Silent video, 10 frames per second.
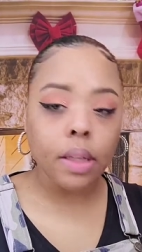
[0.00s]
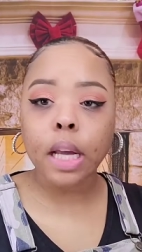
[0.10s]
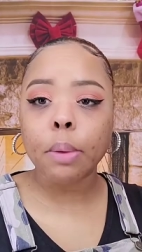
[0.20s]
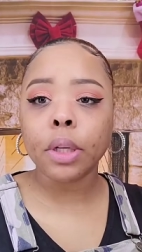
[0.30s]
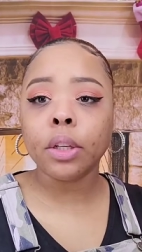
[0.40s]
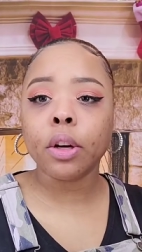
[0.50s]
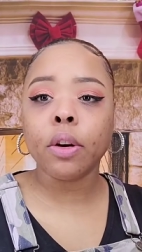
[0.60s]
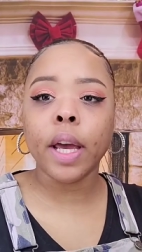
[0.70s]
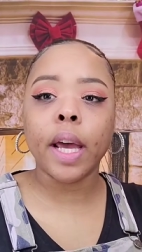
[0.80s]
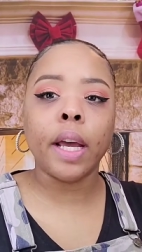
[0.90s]
Now I'm going to go
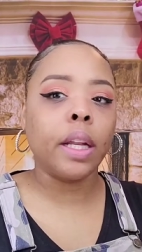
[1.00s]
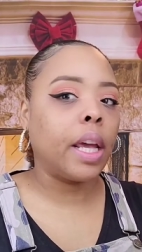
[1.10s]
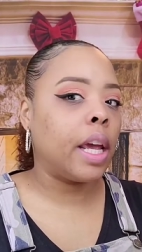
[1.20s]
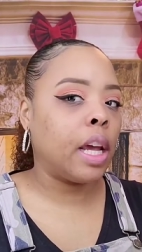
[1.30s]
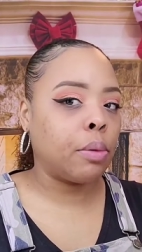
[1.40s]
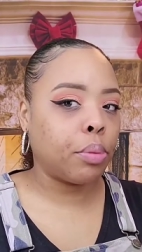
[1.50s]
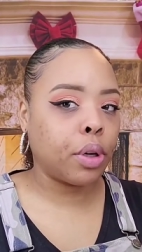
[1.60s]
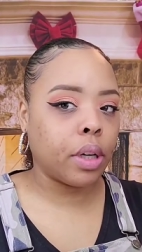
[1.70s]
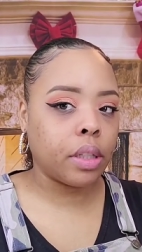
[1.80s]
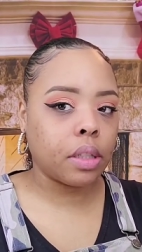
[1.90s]
ahead and
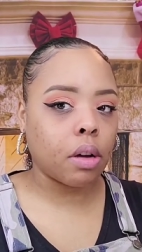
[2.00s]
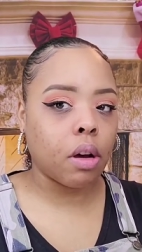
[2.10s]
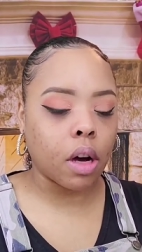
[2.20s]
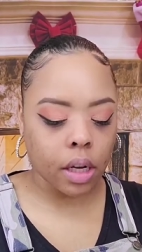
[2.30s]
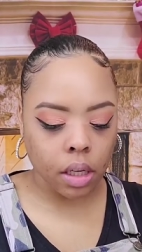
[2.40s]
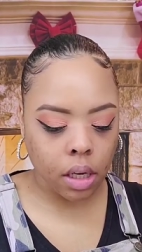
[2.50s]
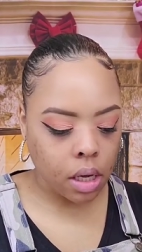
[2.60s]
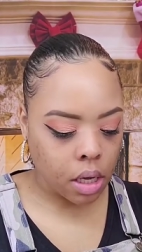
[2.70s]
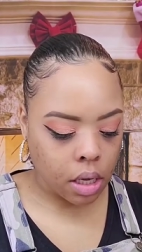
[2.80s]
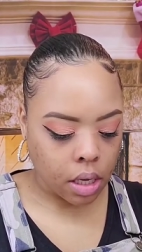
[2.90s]
put on
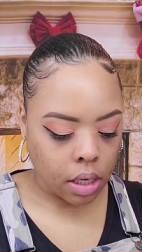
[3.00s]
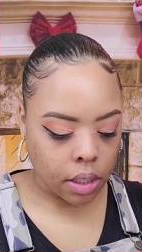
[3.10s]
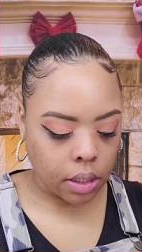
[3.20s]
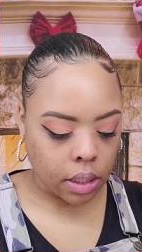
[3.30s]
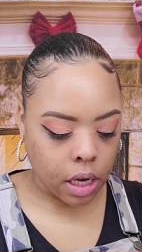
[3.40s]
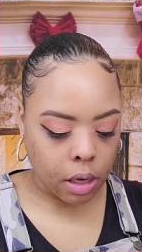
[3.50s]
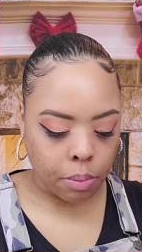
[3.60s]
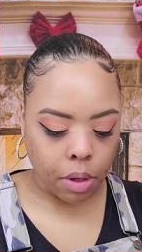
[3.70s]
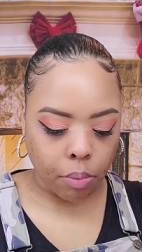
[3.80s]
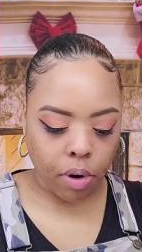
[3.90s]
some
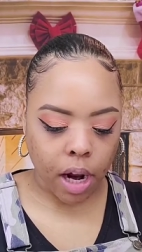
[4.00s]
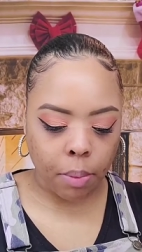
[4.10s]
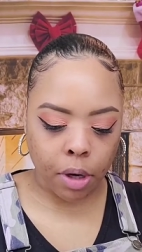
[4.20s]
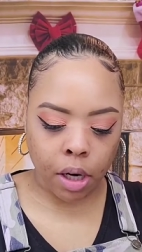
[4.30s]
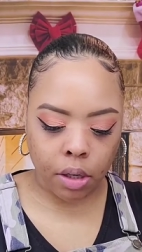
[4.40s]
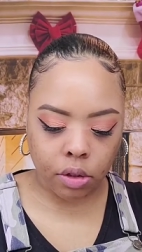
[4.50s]
primer.